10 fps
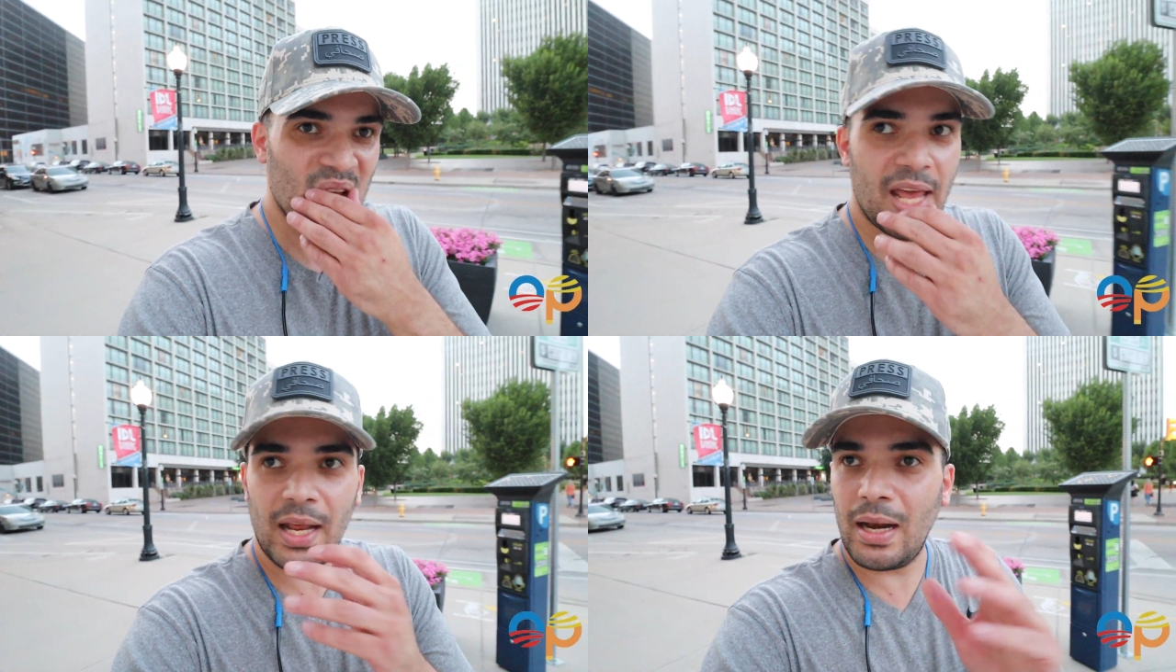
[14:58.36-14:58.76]

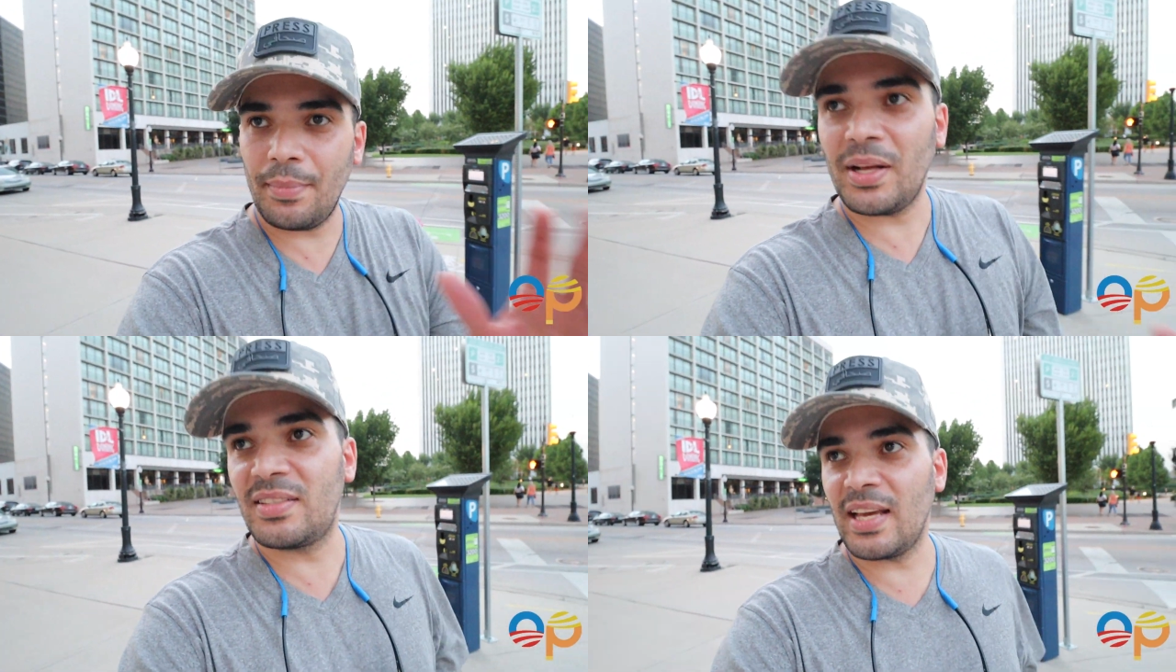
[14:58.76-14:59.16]
and
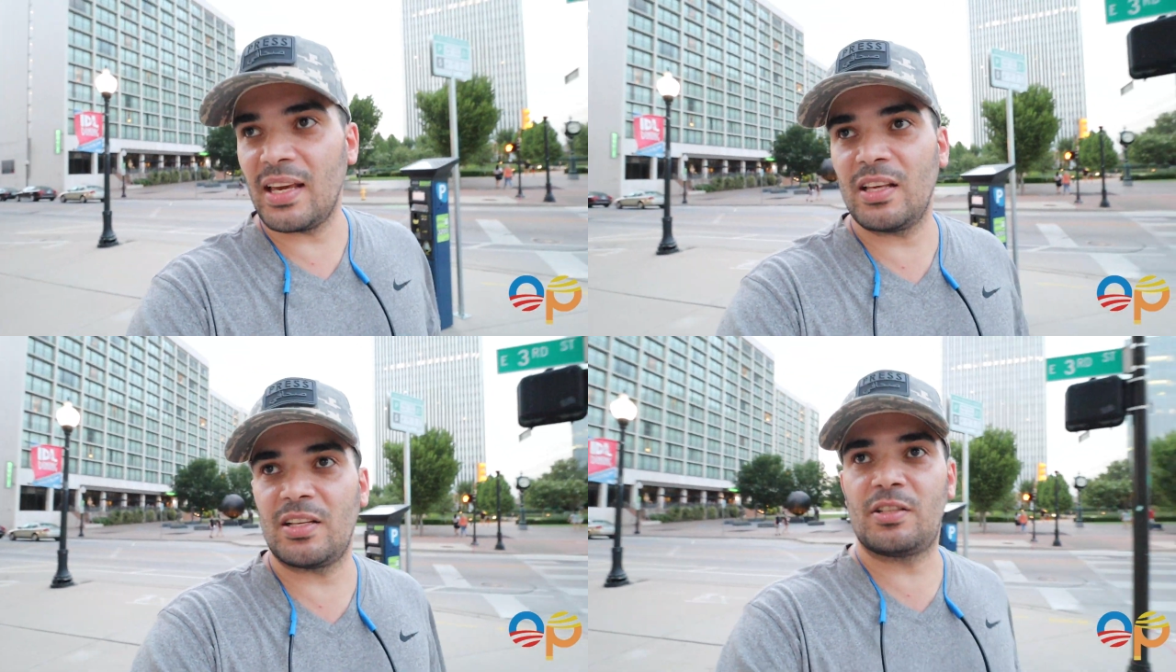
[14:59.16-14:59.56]
I'm not
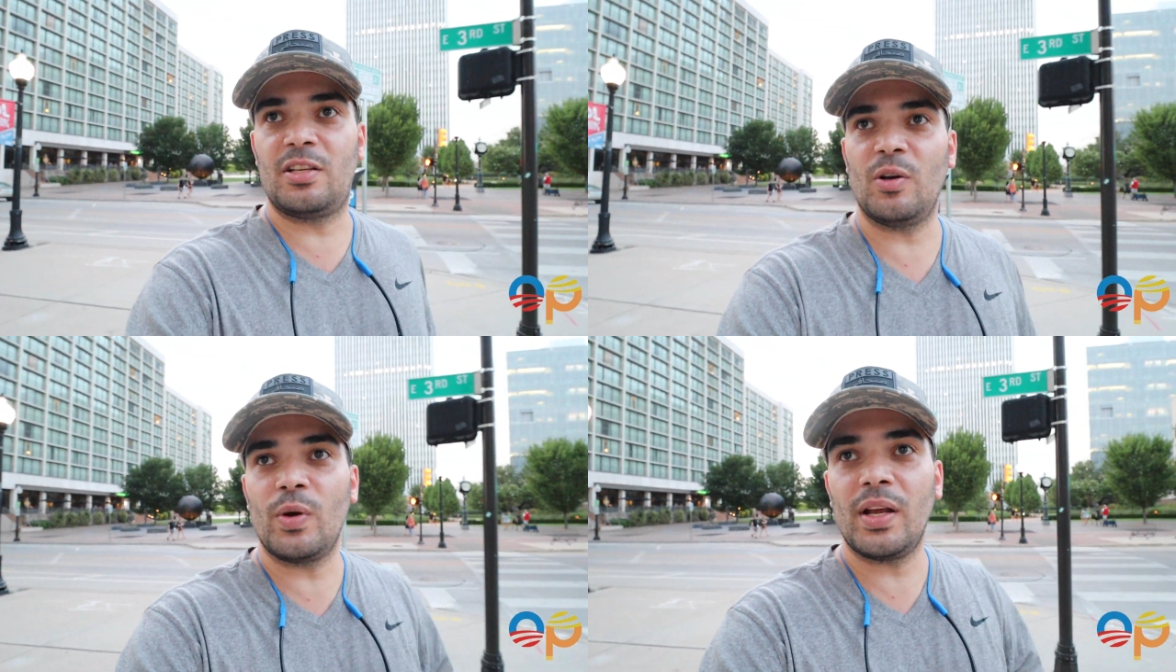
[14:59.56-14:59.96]
saying this
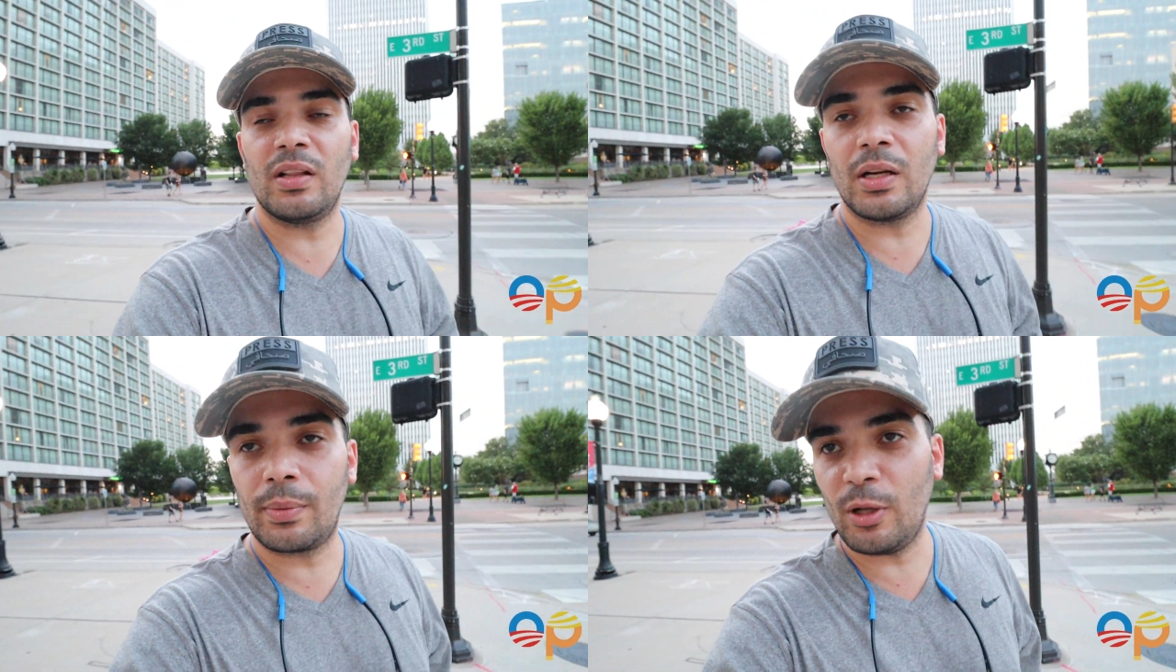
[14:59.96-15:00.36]
to
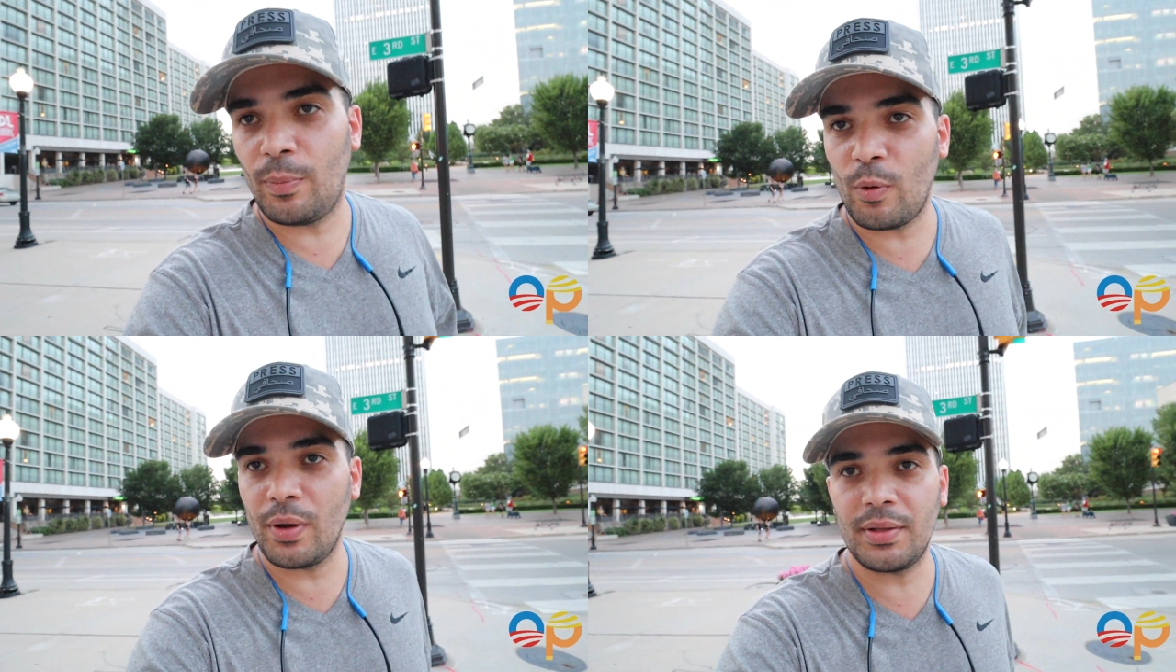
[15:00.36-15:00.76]
win liberal
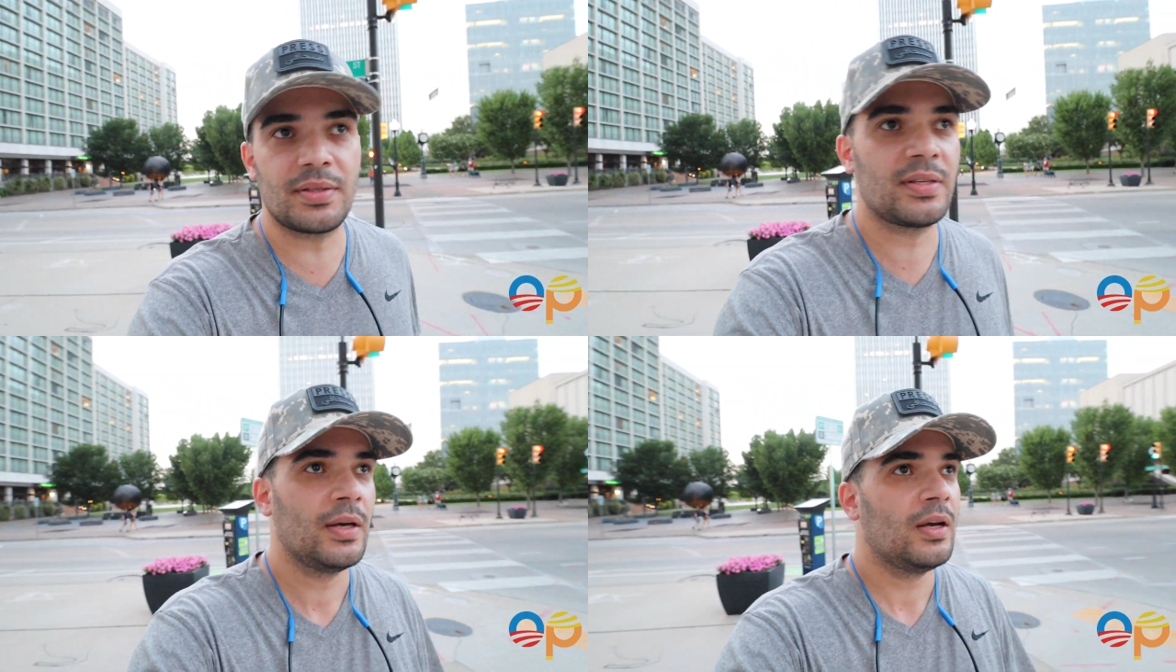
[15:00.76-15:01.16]

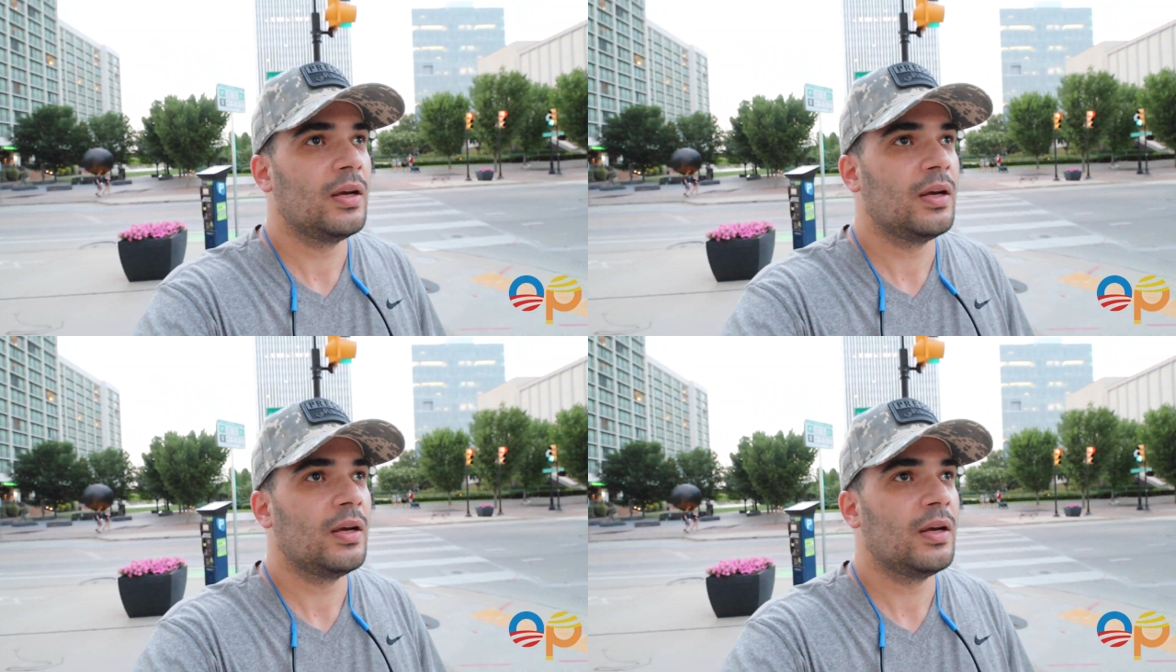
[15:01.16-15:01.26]
points